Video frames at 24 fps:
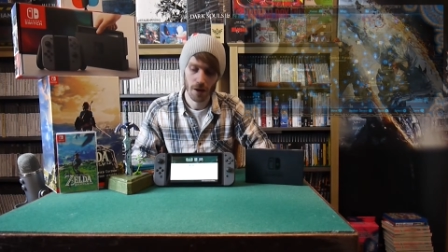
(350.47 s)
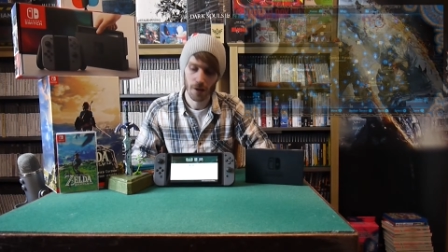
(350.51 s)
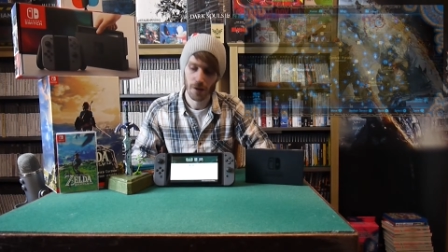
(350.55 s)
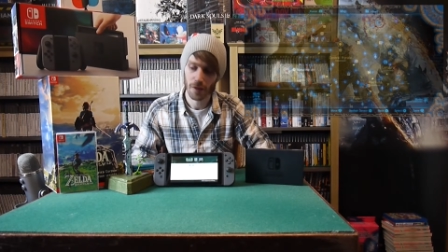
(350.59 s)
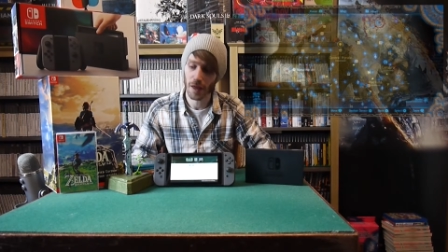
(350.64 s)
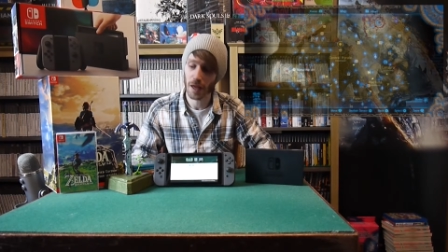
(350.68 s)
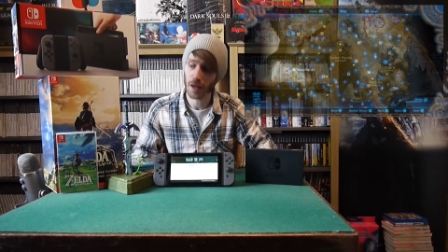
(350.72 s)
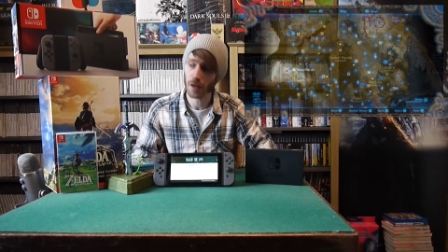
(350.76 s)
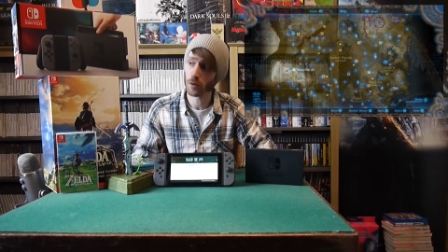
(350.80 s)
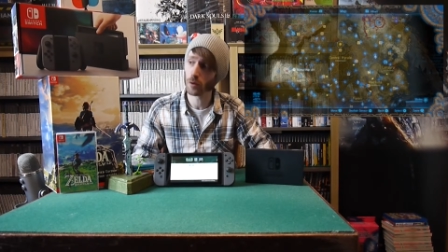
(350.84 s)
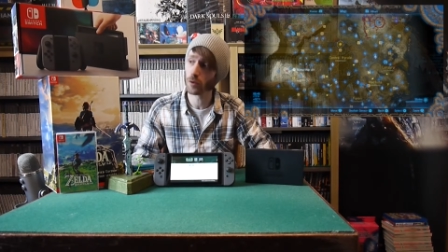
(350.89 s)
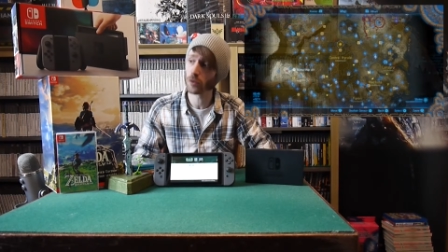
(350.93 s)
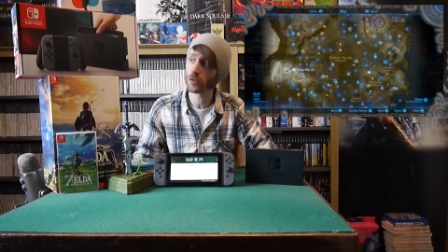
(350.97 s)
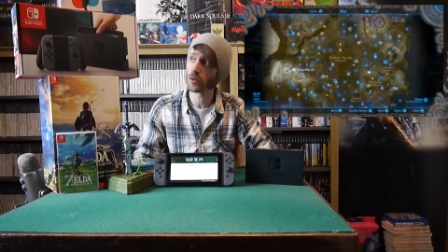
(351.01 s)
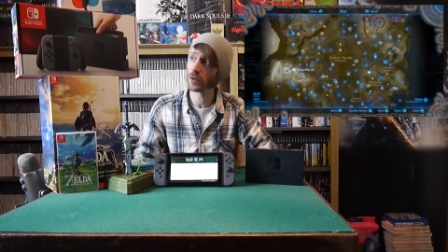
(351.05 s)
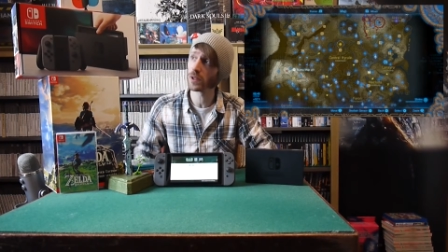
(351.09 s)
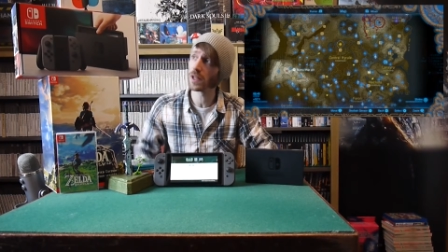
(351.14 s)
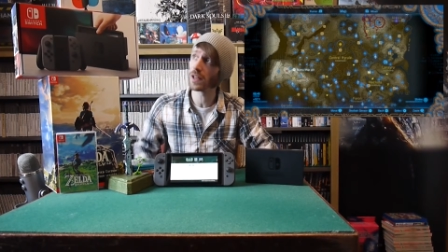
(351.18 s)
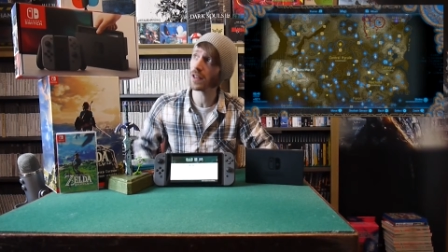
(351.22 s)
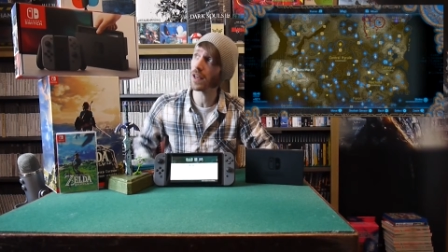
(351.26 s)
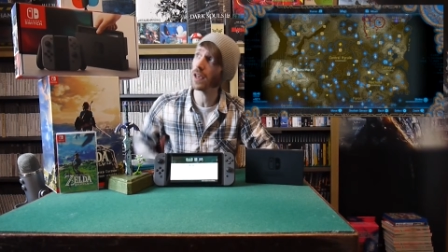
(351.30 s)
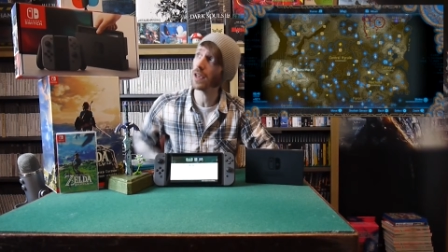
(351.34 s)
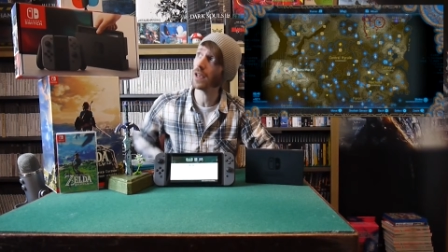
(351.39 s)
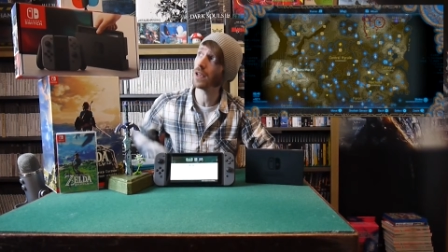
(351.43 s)
Then also on
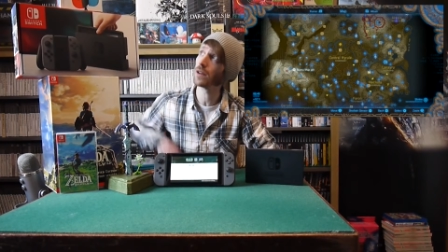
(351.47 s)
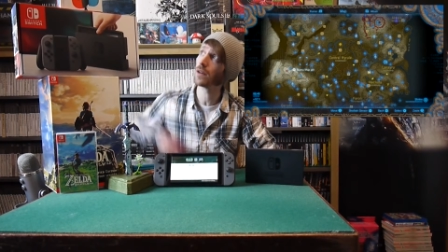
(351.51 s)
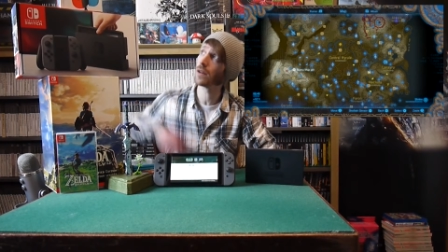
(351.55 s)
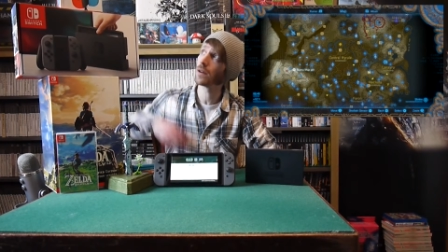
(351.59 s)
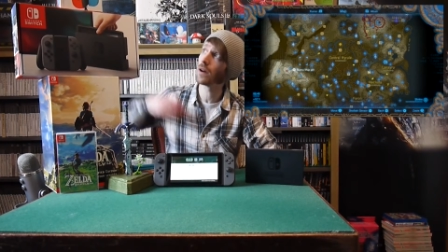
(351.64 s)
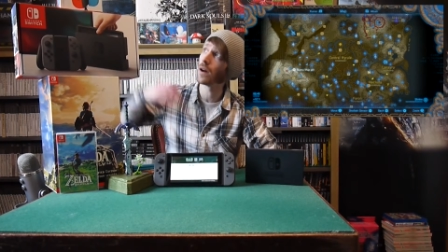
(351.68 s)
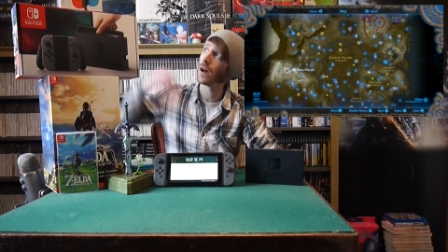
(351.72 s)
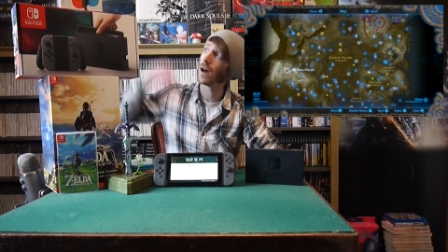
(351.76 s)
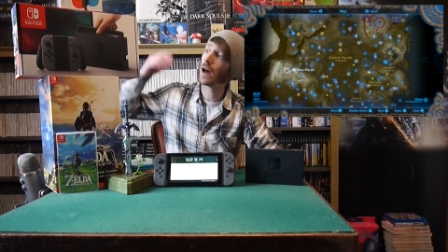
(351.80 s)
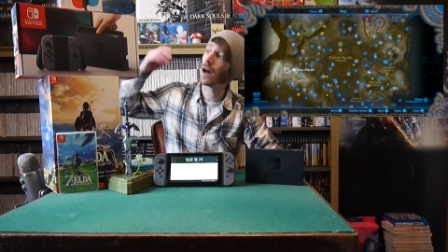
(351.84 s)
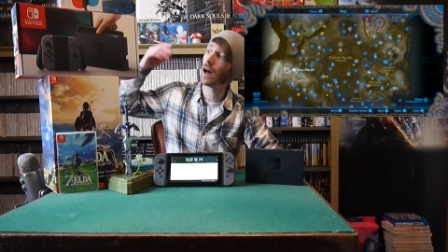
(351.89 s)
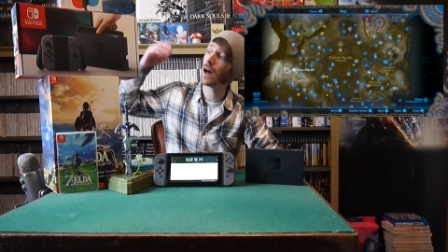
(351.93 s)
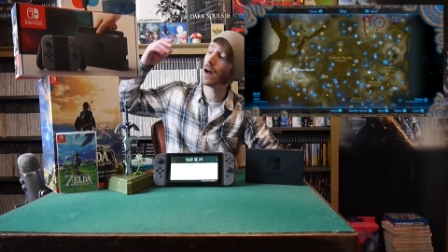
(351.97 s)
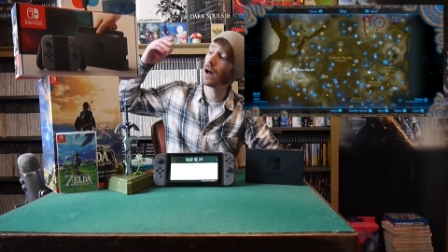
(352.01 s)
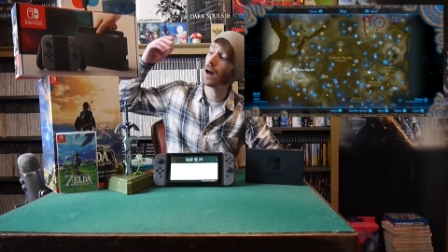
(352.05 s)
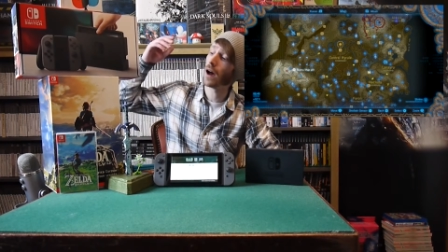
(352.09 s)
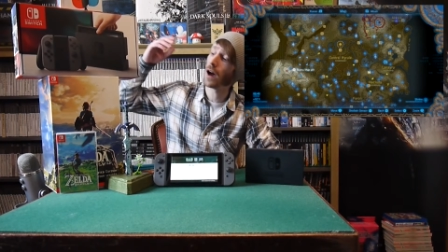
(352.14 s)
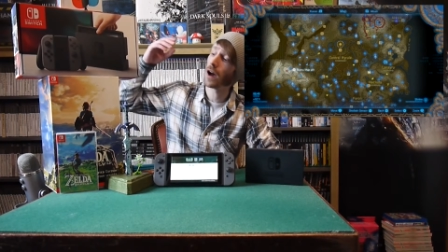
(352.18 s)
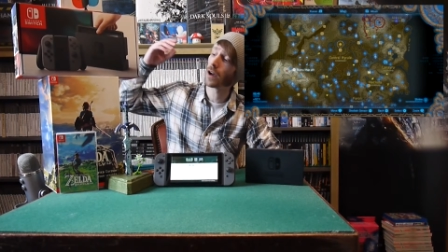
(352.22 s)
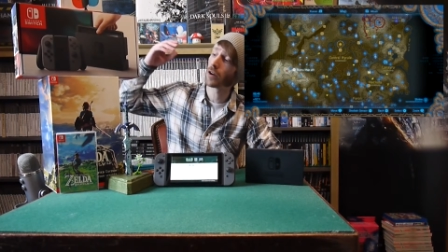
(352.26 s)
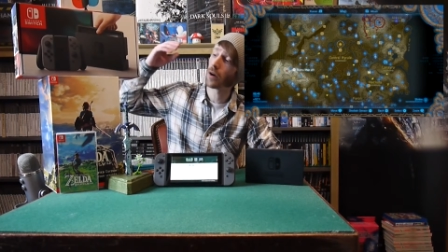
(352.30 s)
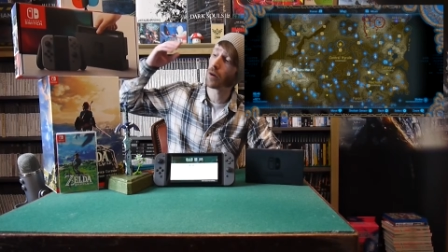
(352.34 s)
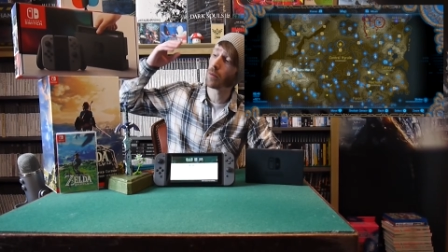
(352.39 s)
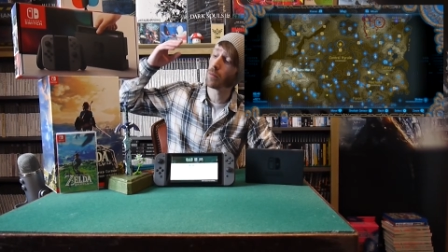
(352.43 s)
the day,
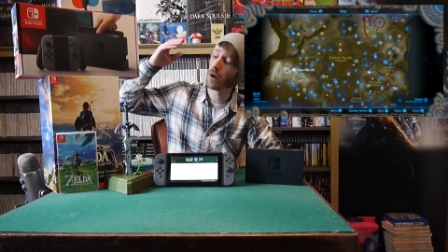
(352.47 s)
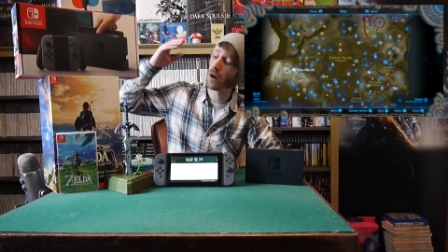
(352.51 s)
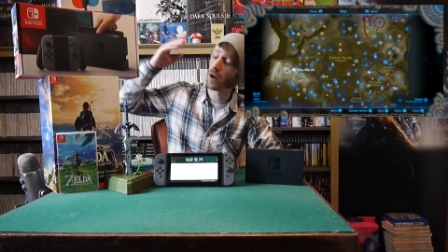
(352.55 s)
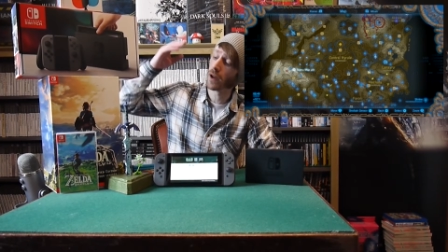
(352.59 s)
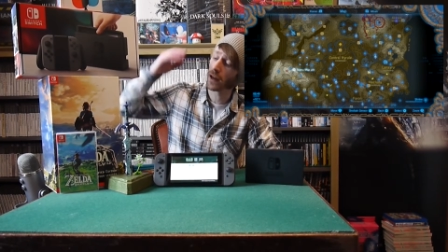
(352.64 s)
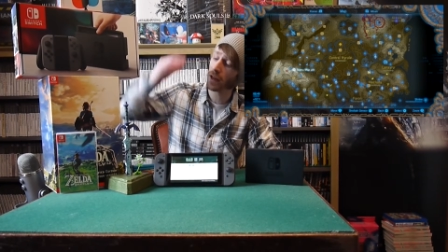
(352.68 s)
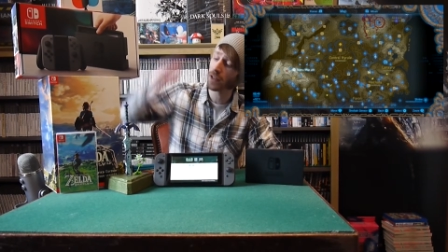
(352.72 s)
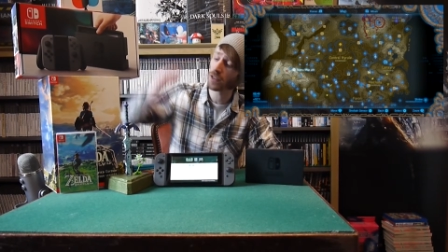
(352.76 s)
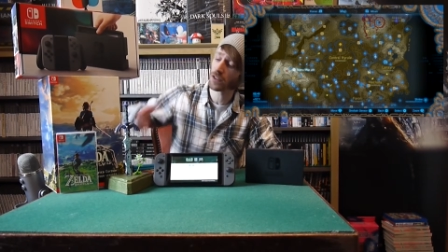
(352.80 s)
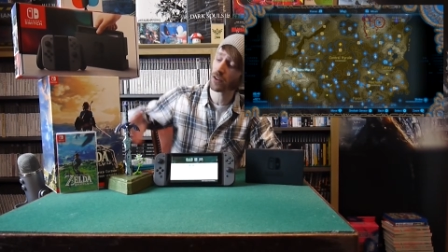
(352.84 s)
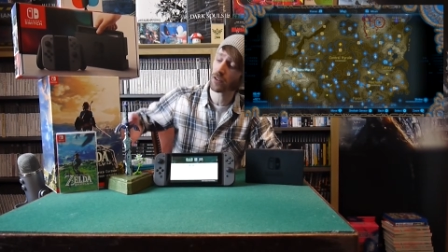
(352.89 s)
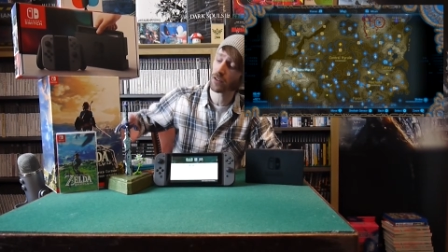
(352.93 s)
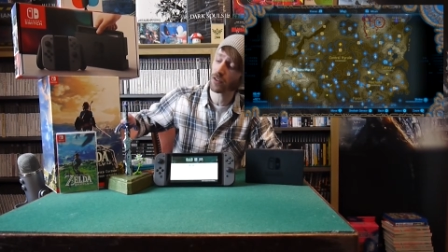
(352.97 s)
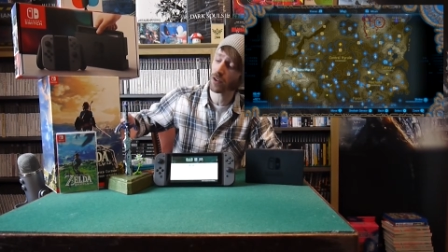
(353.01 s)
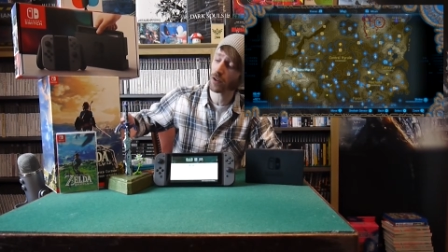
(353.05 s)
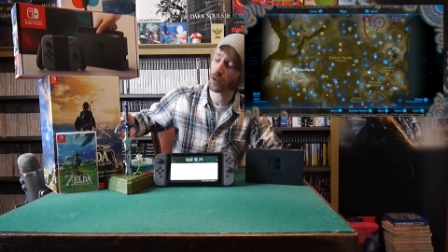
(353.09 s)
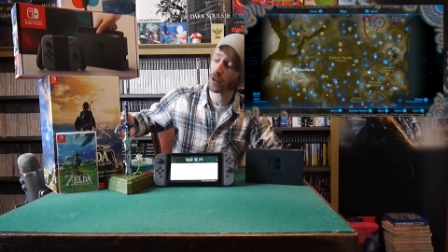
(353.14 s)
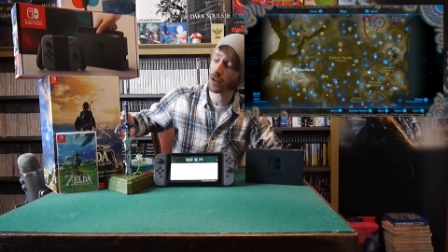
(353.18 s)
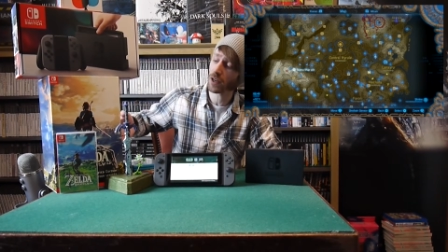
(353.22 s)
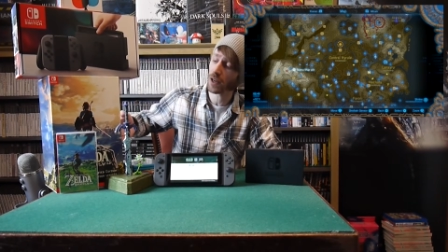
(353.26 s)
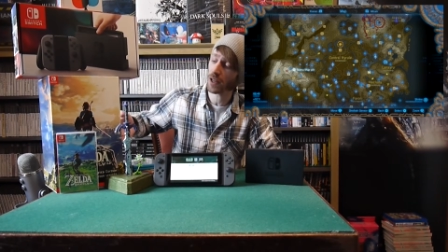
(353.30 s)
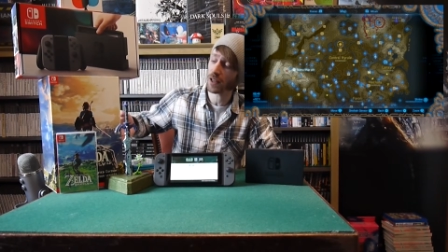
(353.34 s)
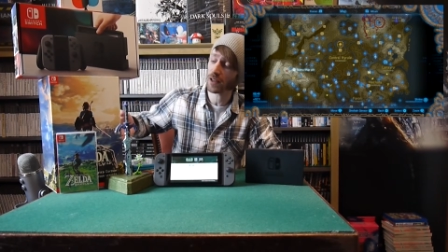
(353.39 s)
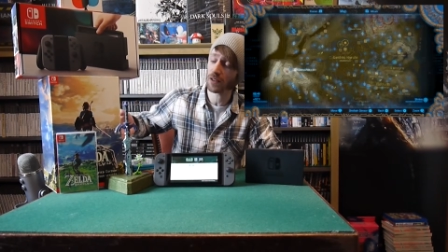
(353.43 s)
I got my Legend of
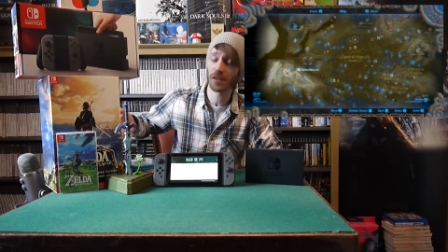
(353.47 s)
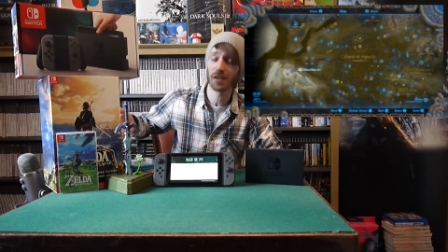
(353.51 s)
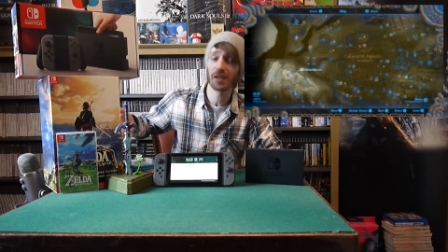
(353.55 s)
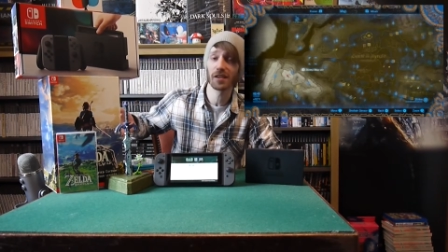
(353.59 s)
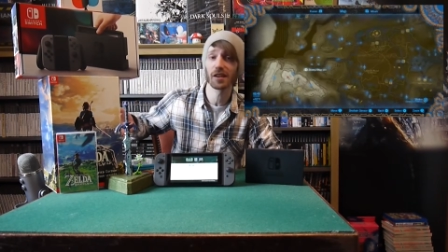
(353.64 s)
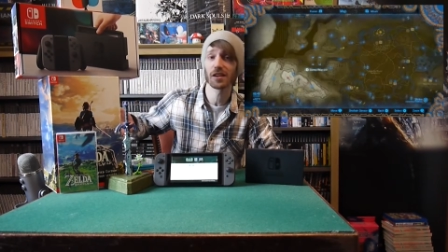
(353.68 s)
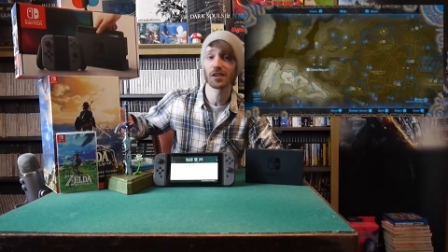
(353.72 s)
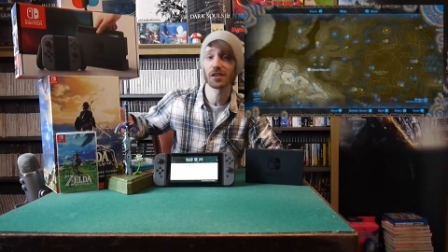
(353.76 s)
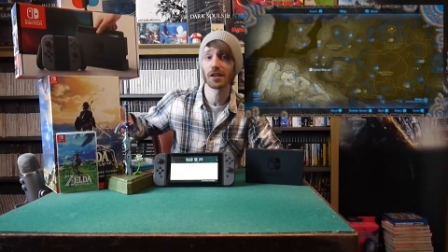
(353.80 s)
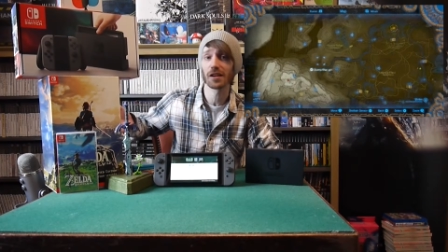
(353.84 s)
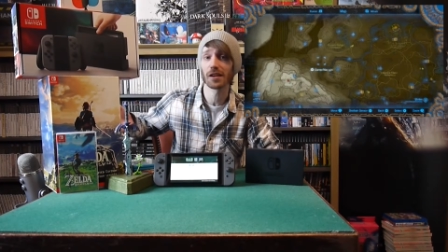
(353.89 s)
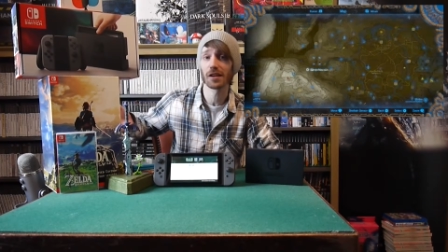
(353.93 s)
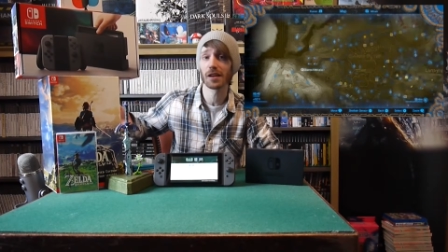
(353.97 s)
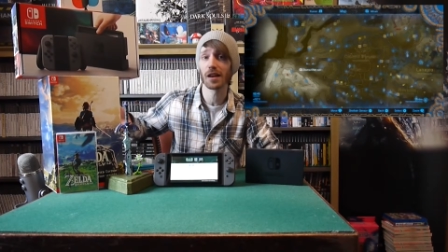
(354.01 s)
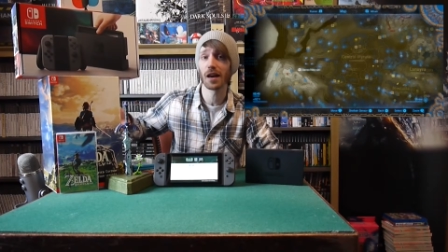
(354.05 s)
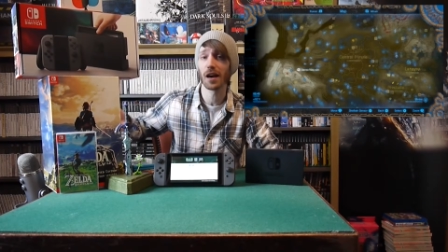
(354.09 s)
Zelda Collector's Edition.